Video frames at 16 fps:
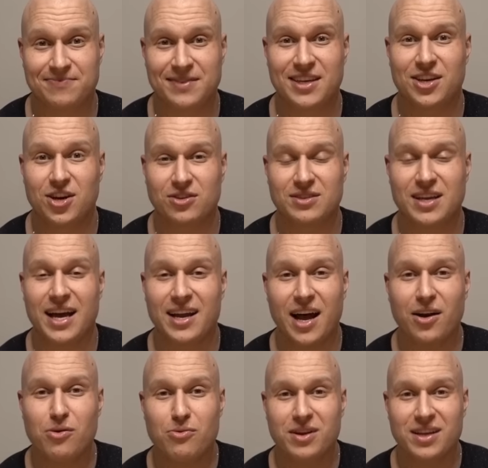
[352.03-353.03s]
You know, I
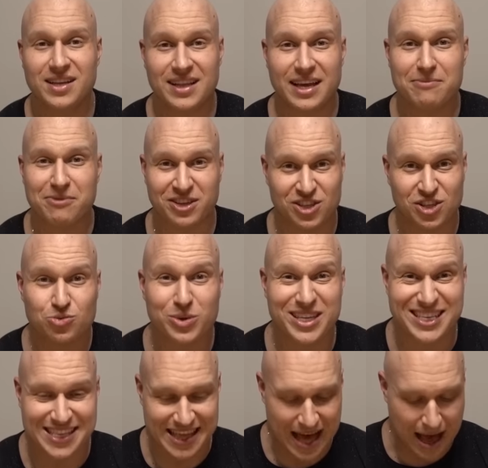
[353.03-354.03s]
don't really like my
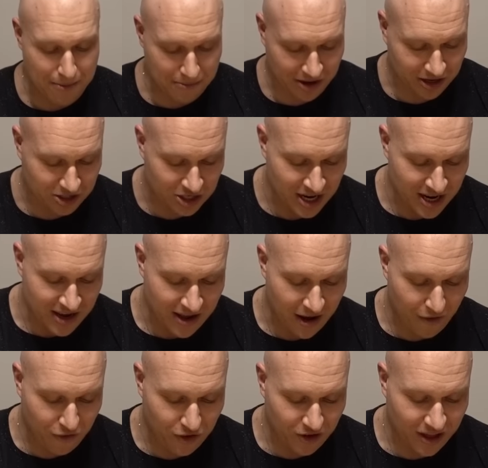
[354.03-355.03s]
sweets that much.
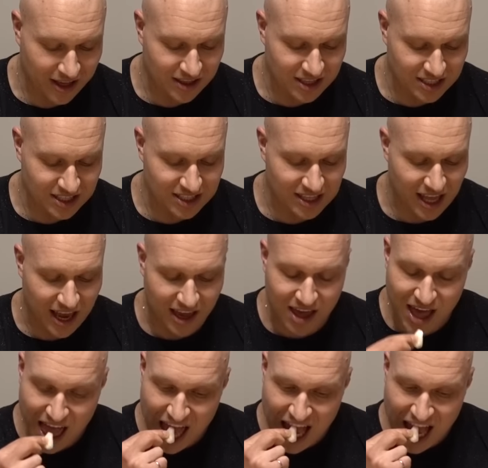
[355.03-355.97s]
And I feel like this is like,